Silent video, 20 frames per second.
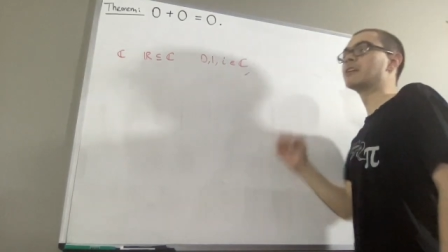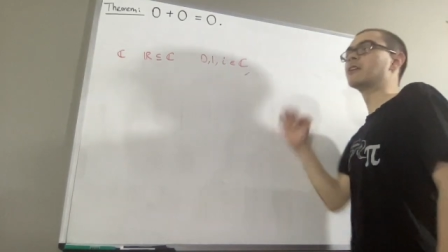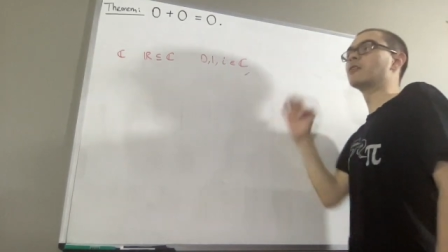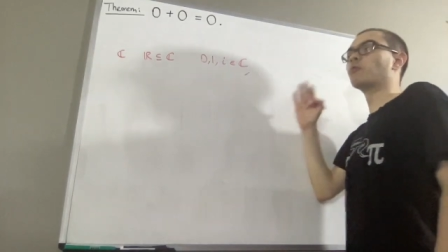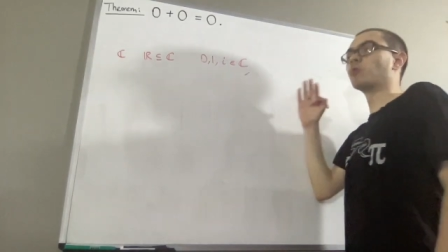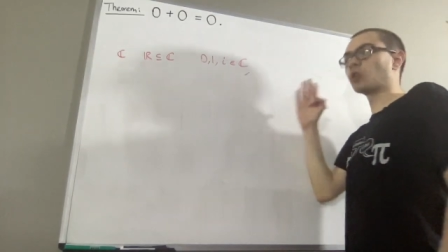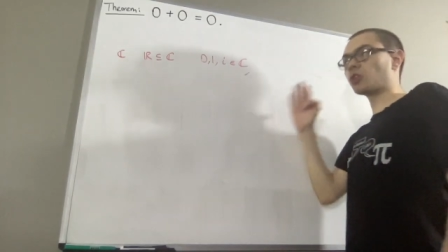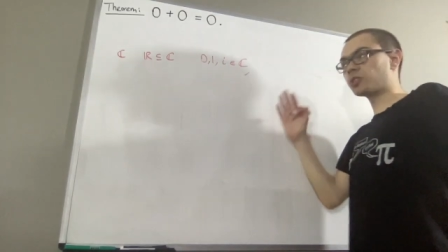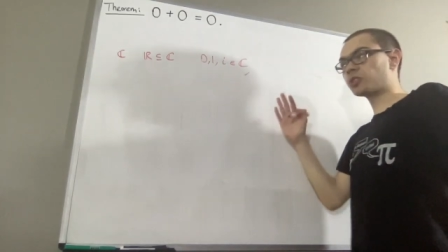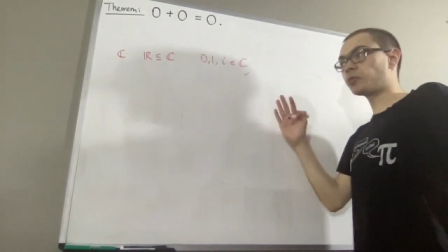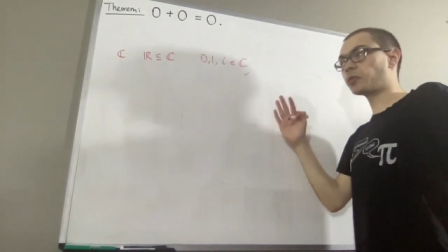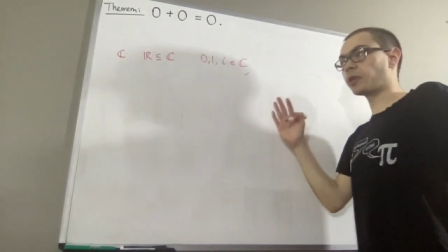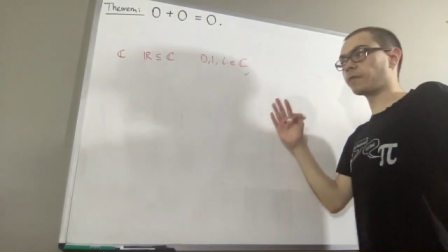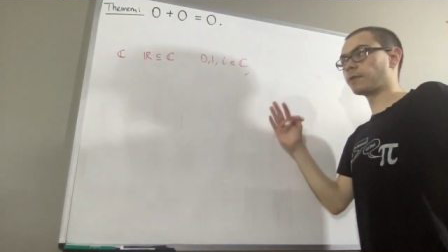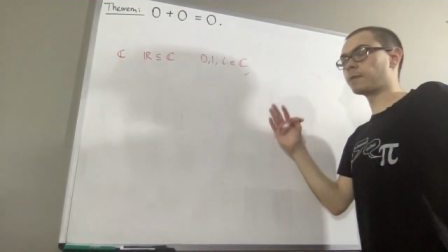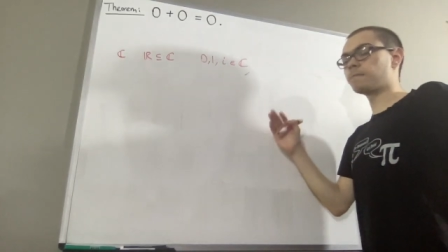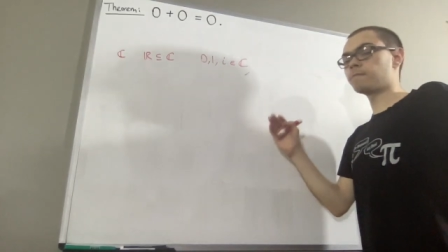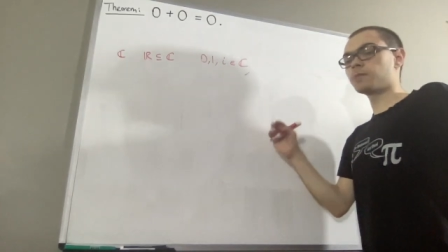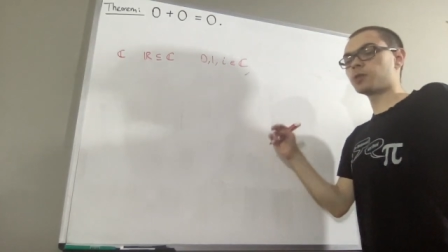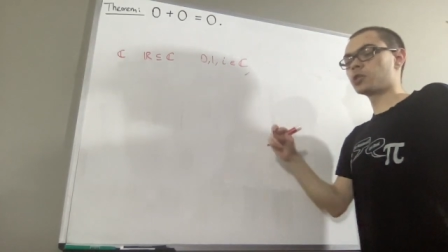We're also
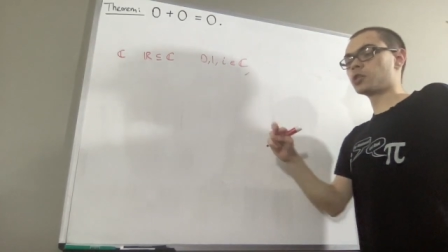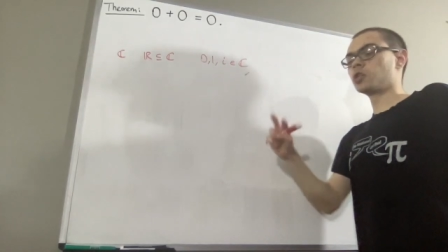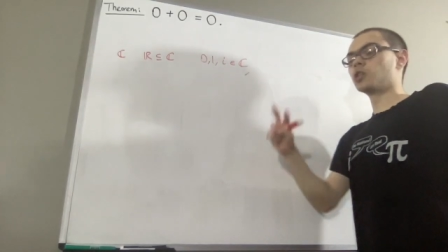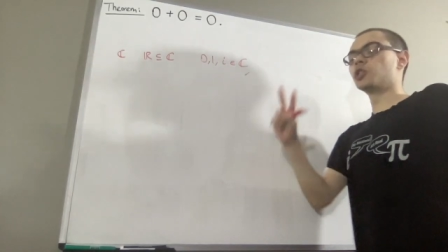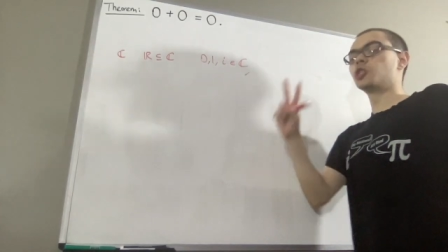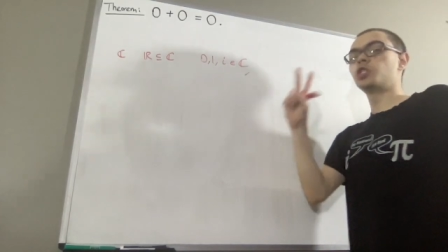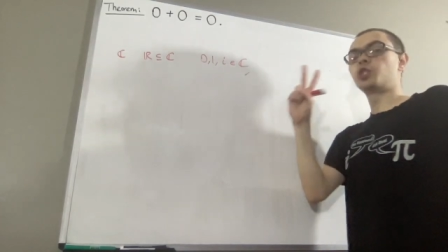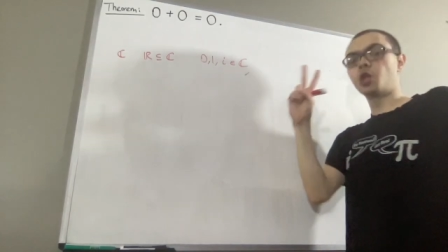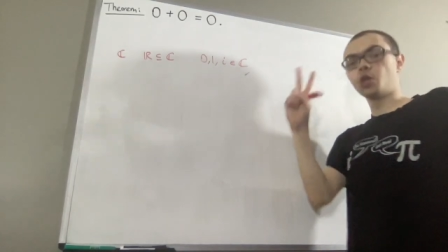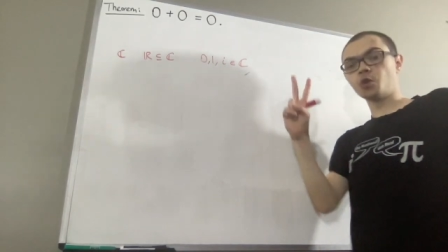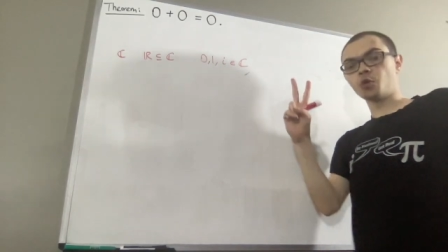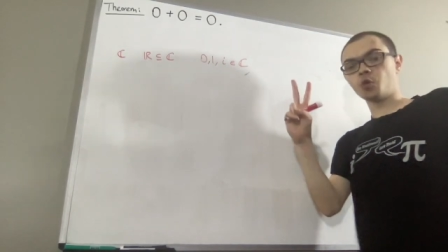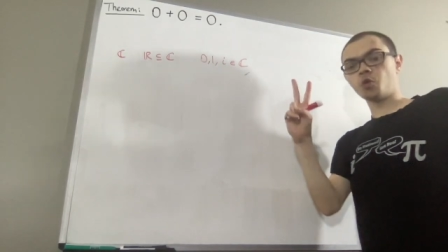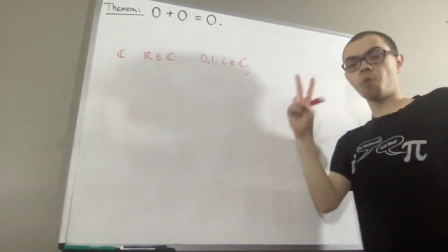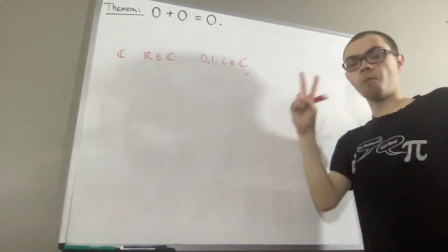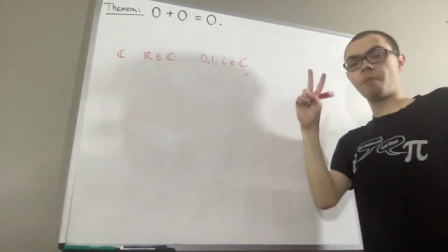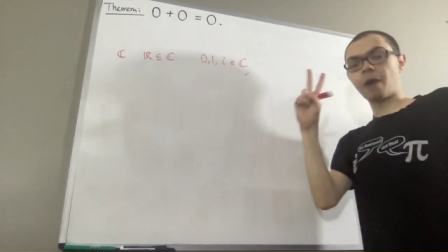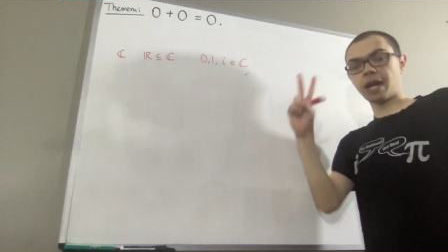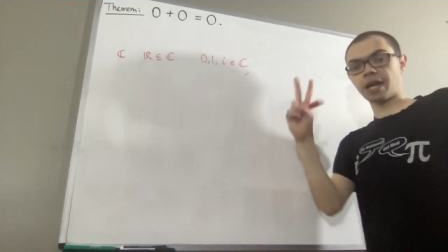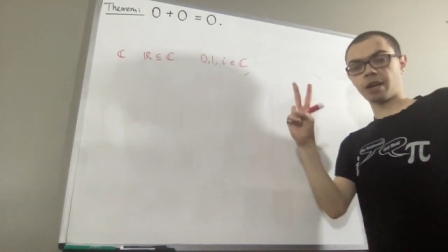given two
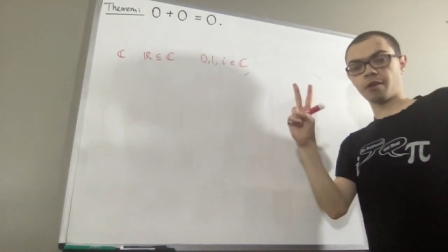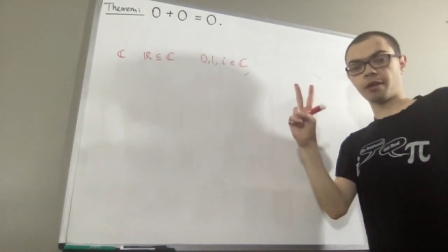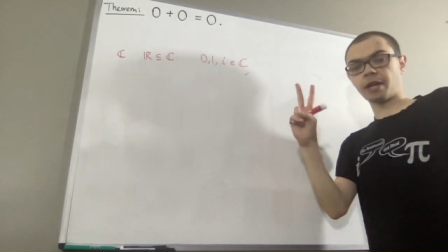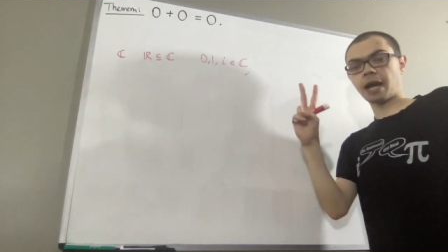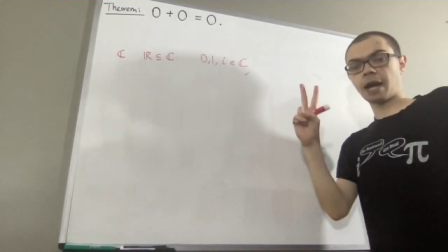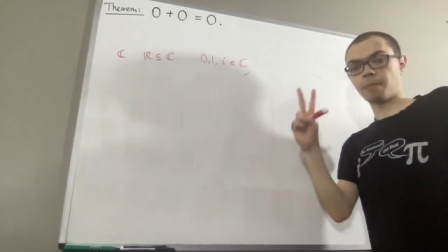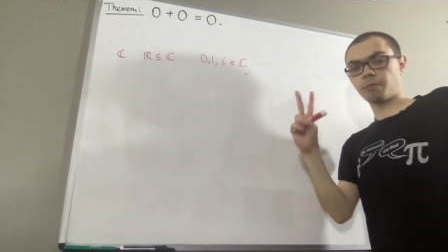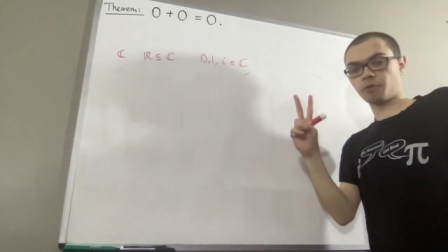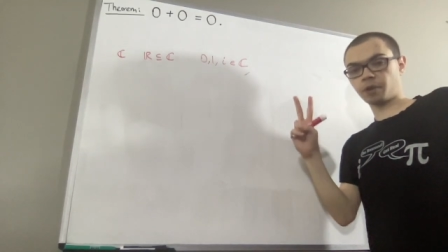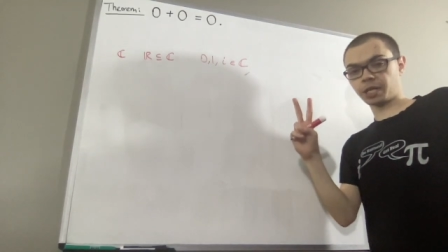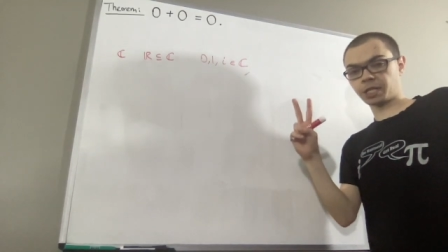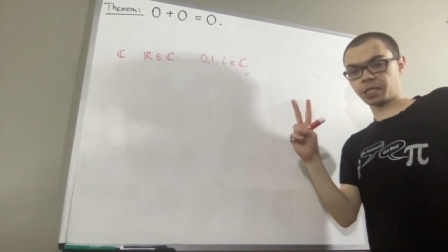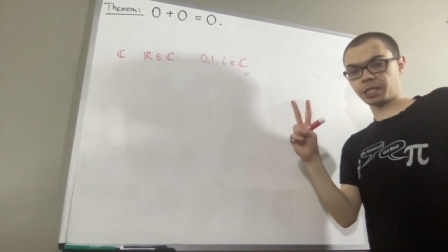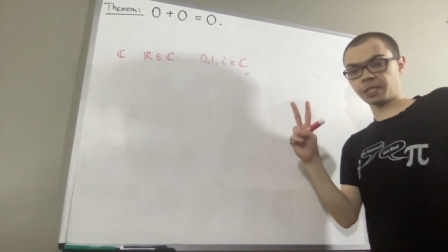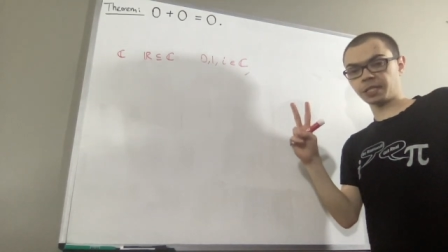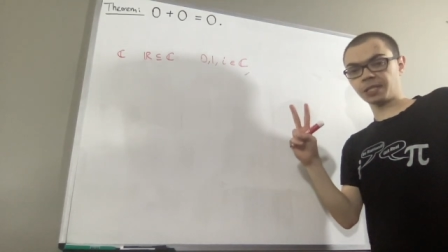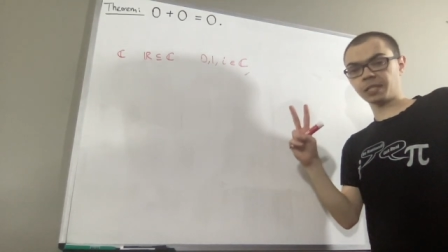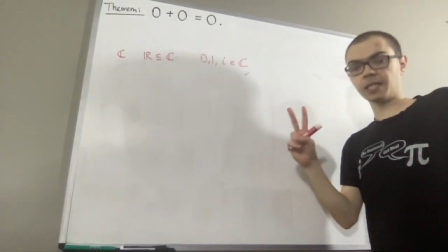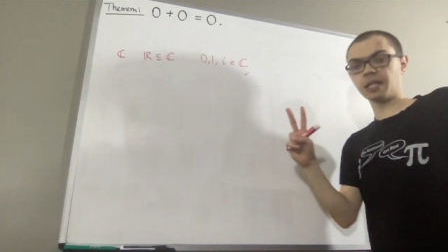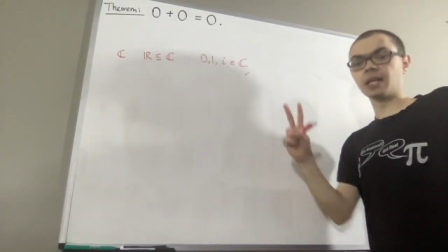binary
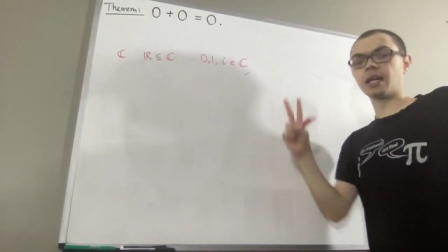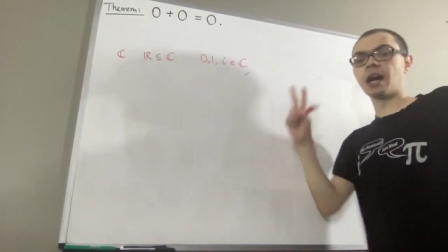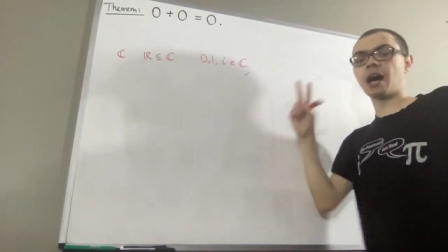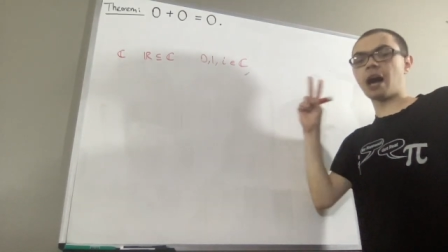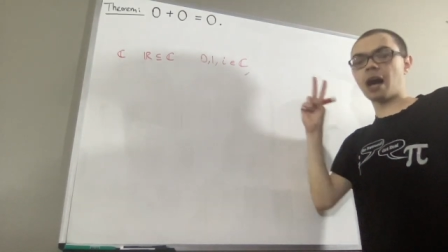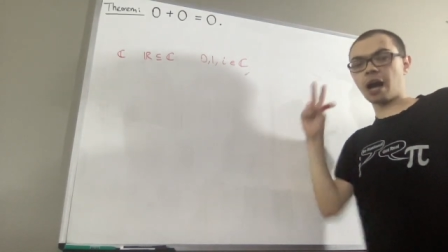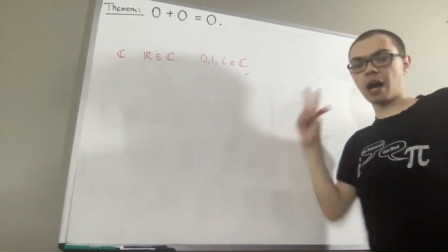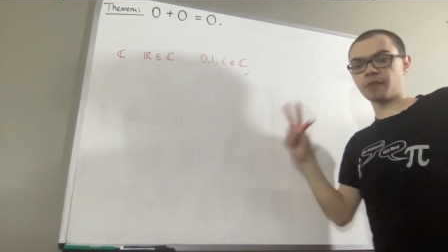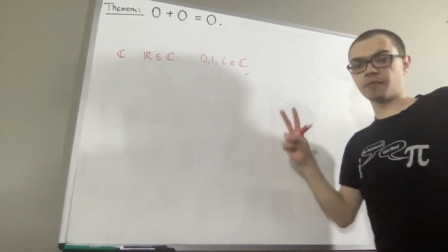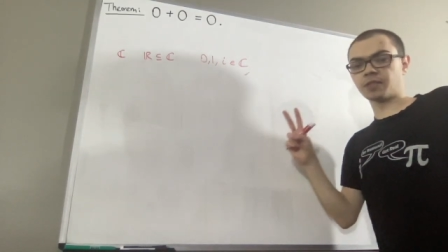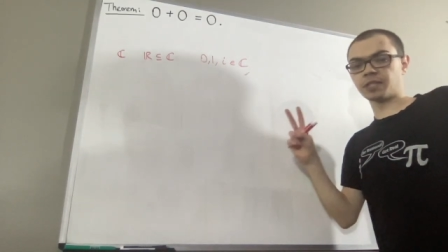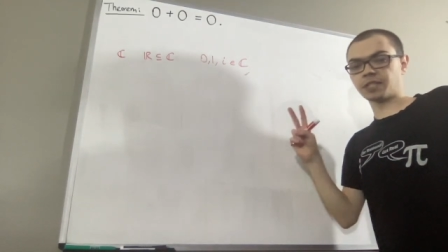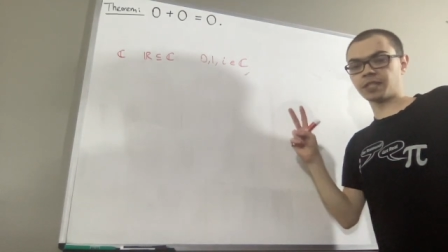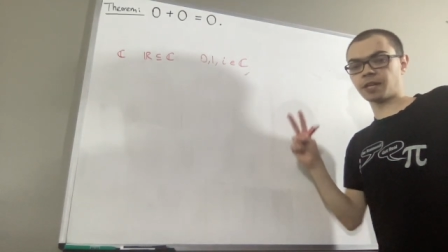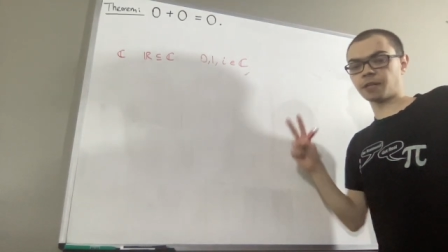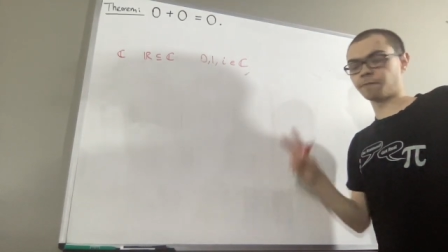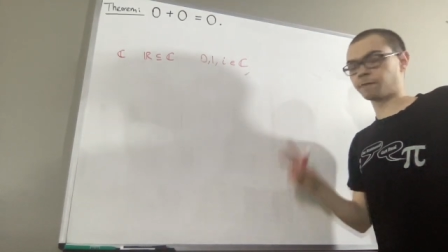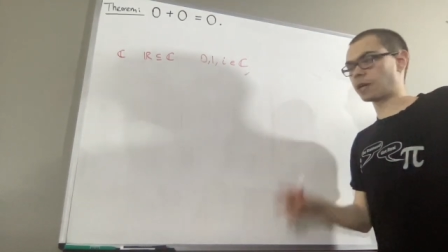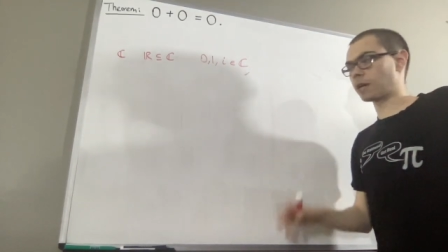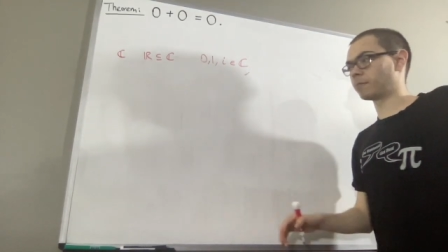operations on the
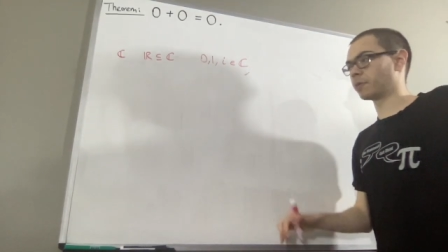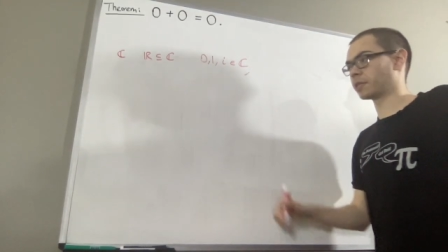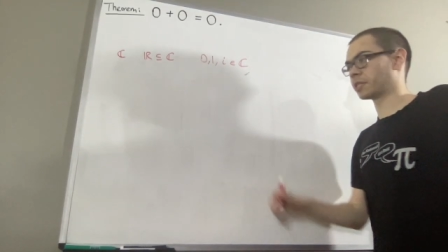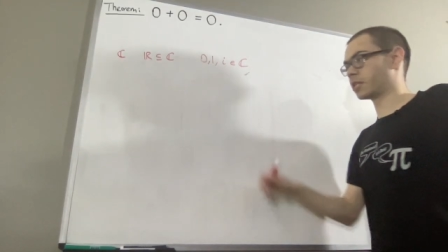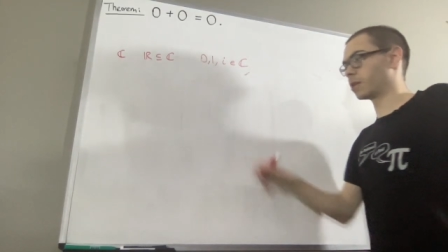set of complex